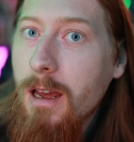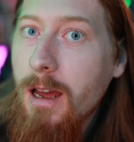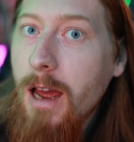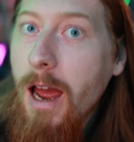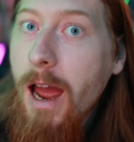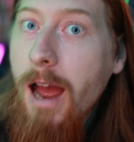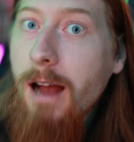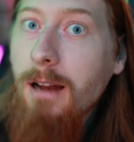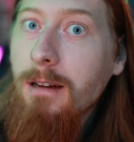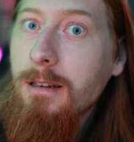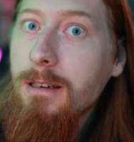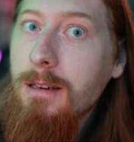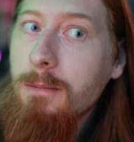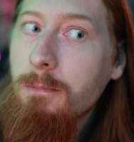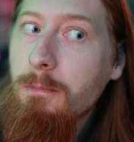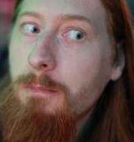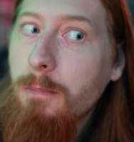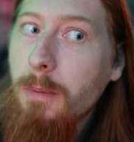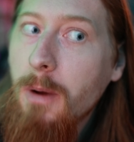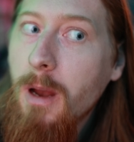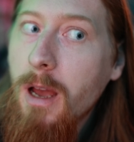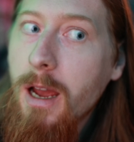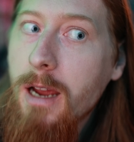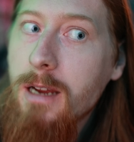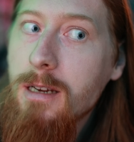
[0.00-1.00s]
held in
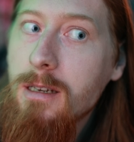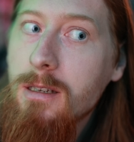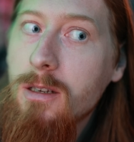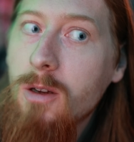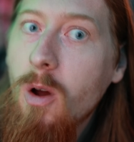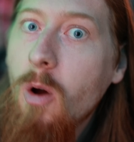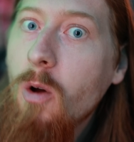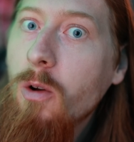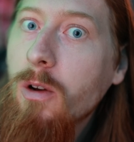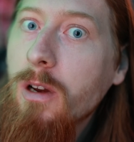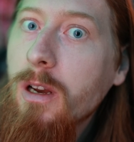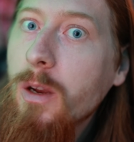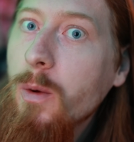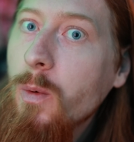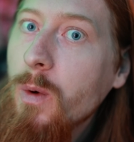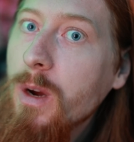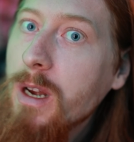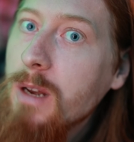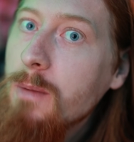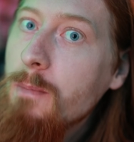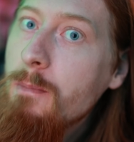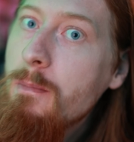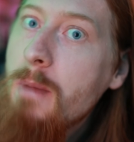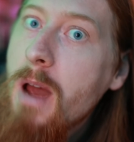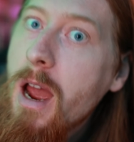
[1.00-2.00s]
place only
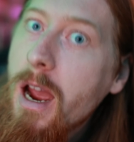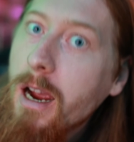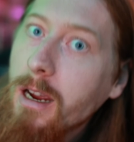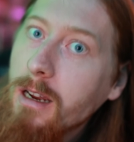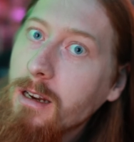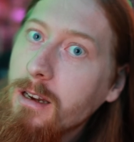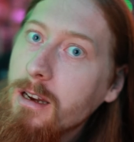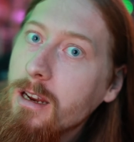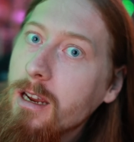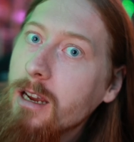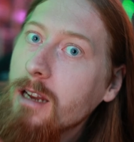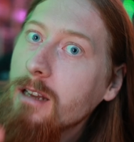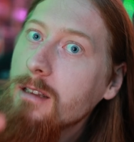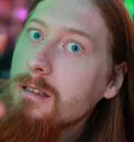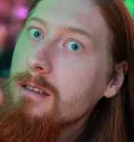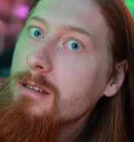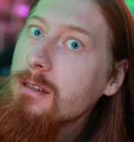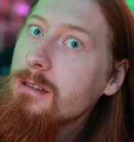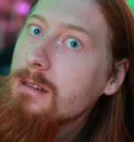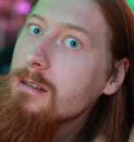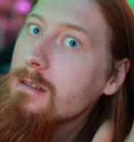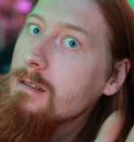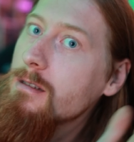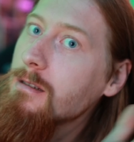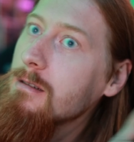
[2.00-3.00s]
with
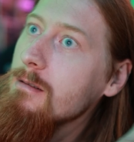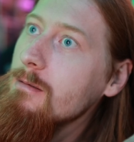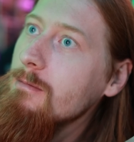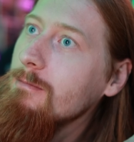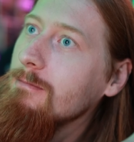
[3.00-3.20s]
magnets.